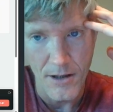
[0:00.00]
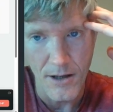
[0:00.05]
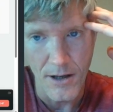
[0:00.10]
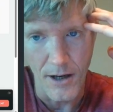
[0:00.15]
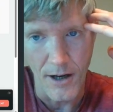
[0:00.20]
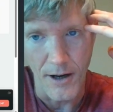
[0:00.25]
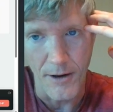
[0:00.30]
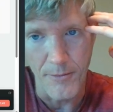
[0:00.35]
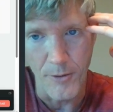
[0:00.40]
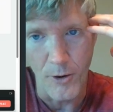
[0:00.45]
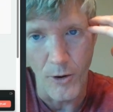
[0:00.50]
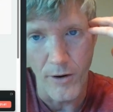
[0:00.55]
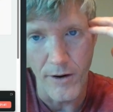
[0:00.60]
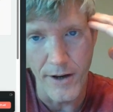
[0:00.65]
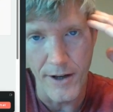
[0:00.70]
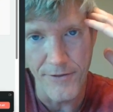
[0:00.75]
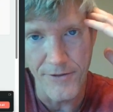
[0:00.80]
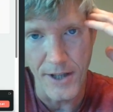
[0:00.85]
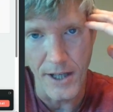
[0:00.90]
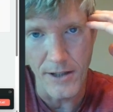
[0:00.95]
Or
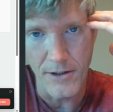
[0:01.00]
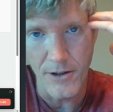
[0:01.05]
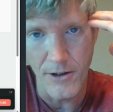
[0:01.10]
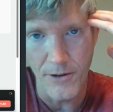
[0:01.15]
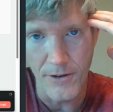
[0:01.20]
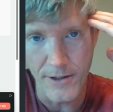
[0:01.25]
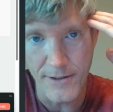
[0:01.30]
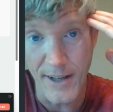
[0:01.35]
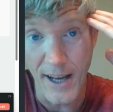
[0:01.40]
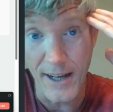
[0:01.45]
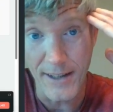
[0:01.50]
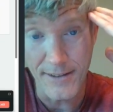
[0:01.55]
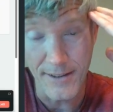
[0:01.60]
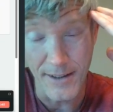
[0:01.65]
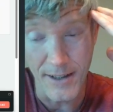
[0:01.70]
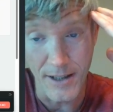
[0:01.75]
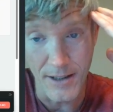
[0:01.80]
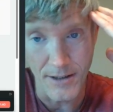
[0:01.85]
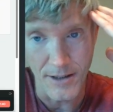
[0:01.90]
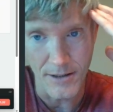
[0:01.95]
if they do, it's
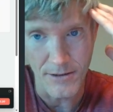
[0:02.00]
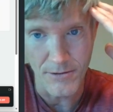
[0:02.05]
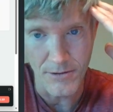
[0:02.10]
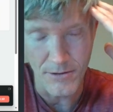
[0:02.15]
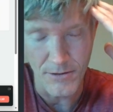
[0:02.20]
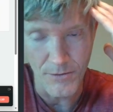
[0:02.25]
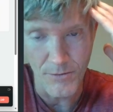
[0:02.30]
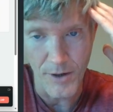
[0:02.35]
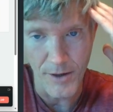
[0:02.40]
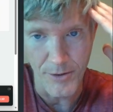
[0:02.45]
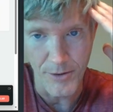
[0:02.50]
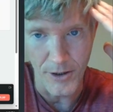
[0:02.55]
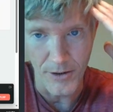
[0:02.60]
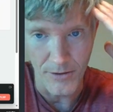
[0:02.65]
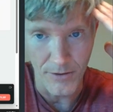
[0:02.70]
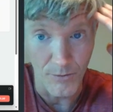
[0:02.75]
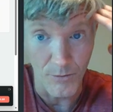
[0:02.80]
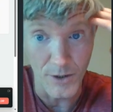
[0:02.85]
accidentally through their web host,